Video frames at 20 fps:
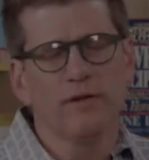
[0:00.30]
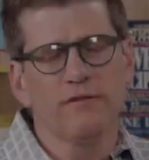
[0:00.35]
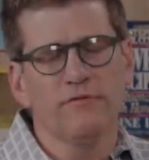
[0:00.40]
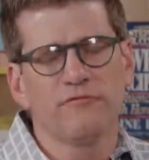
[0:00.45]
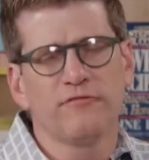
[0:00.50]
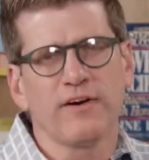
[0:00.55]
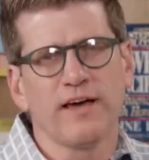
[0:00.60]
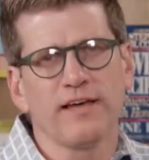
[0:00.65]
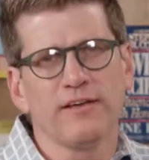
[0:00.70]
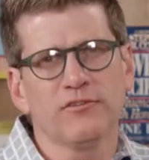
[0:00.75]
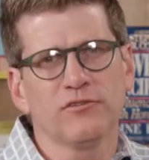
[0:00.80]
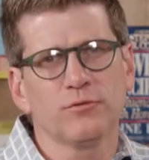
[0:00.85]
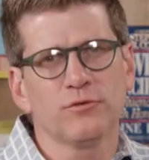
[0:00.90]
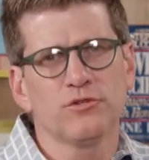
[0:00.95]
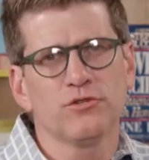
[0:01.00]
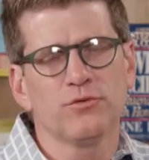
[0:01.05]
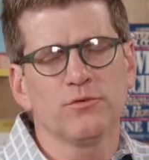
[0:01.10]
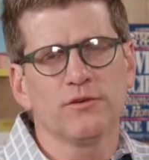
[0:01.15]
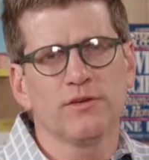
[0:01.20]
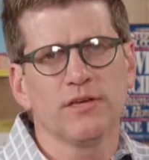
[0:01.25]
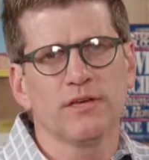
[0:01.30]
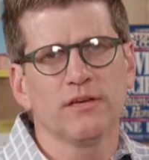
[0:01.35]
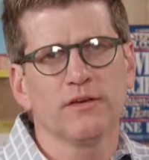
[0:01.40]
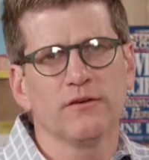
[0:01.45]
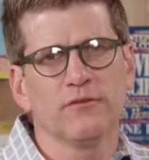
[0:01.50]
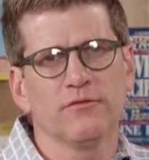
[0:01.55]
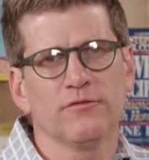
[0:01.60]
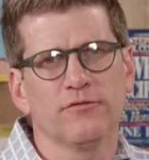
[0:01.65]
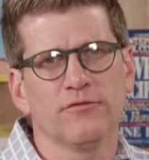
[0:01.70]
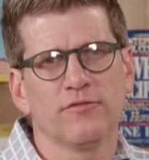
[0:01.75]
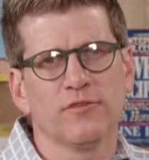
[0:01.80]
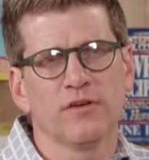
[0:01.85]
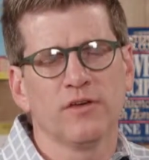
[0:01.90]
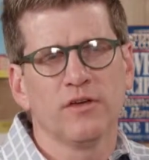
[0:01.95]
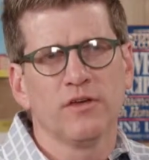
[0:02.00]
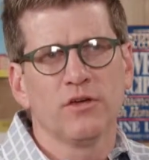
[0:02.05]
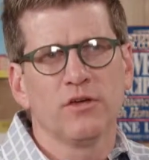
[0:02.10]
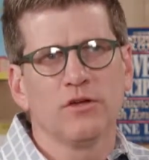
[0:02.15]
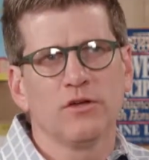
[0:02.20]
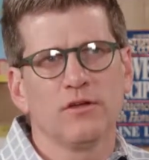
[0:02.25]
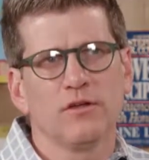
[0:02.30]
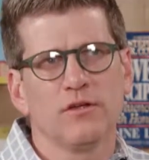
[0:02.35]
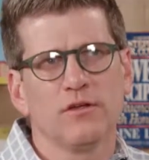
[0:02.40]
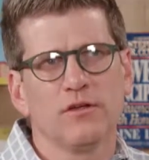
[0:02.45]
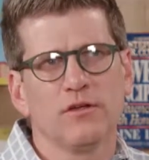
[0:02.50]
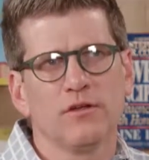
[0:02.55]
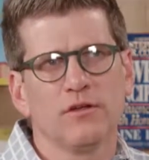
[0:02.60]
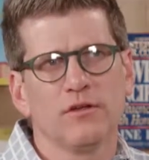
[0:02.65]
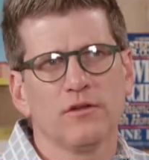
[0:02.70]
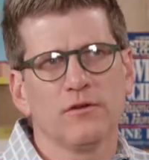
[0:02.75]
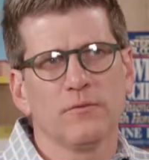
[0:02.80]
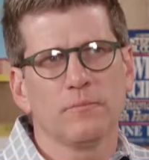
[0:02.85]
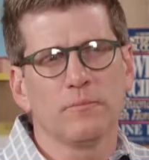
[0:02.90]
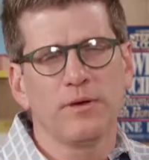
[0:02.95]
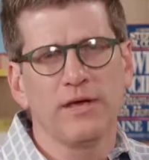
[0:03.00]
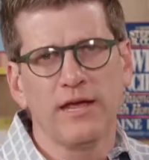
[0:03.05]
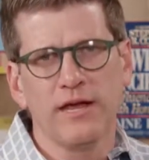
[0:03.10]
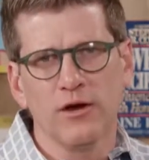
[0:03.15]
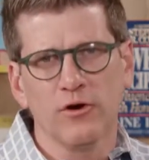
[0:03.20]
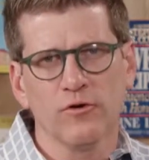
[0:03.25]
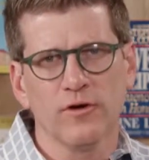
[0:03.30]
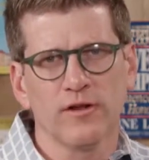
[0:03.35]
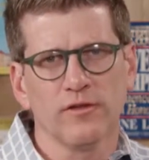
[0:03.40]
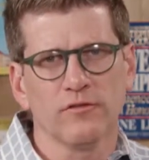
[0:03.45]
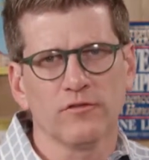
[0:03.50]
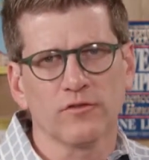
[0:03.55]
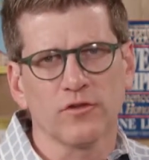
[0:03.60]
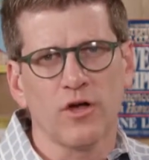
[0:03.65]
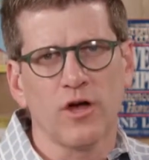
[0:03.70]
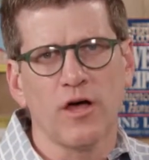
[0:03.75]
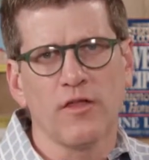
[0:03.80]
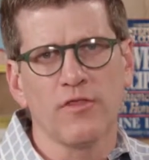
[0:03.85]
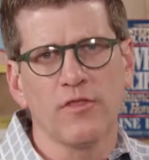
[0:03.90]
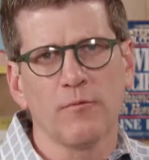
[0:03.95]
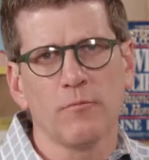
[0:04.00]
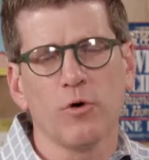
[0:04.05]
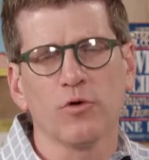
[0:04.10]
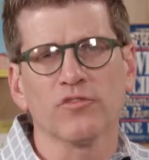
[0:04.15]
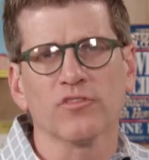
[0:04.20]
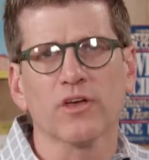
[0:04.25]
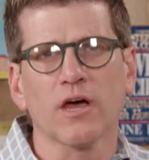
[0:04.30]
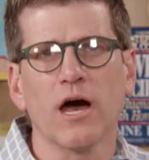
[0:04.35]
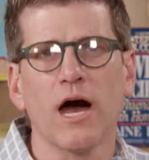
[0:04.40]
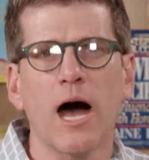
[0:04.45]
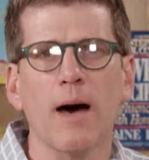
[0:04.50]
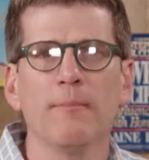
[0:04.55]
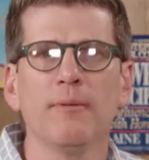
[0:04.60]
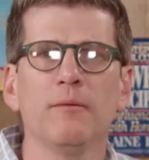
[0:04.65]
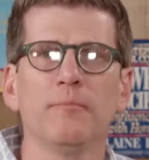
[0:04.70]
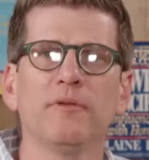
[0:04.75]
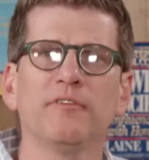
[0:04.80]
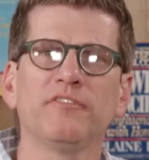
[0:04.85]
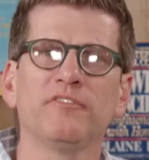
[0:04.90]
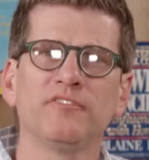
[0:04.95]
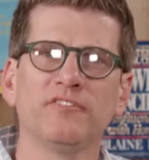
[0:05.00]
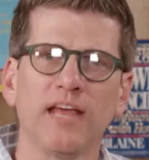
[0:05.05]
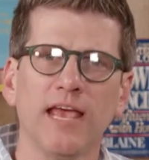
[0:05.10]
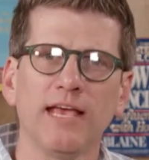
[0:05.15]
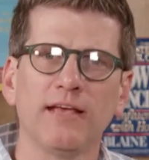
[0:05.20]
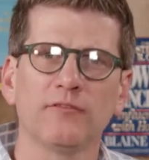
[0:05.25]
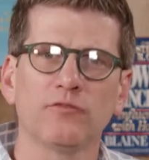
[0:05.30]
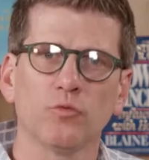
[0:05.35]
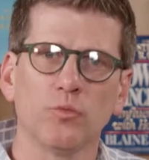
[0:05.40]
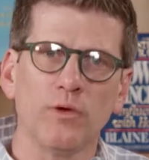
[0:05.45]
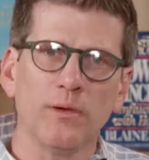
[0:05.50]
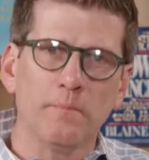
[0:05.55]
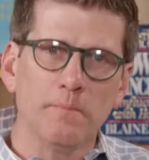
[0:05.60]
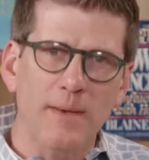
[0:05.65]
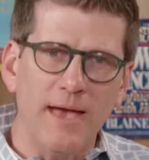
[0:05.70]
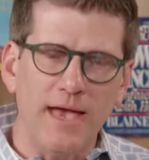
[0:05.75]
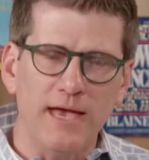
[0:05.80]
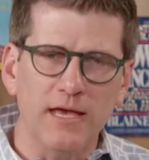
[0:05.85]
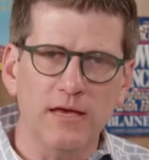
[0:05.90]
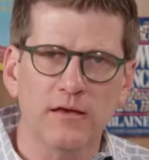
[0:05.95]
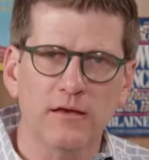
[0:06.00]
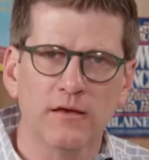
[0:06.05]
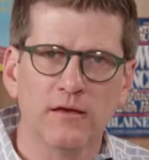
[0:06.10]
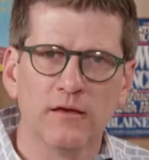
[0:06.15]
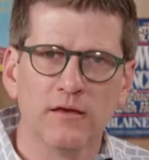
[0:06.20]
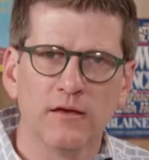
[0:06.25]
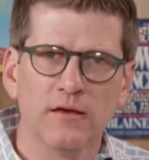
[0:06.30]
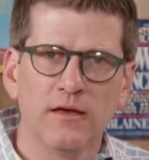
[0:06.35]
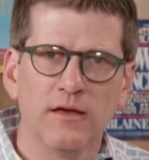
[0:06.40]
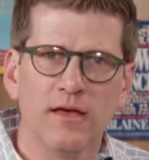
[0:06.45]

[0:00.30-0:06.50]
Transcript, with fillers: what advice would you give parents on the most common mistakes we make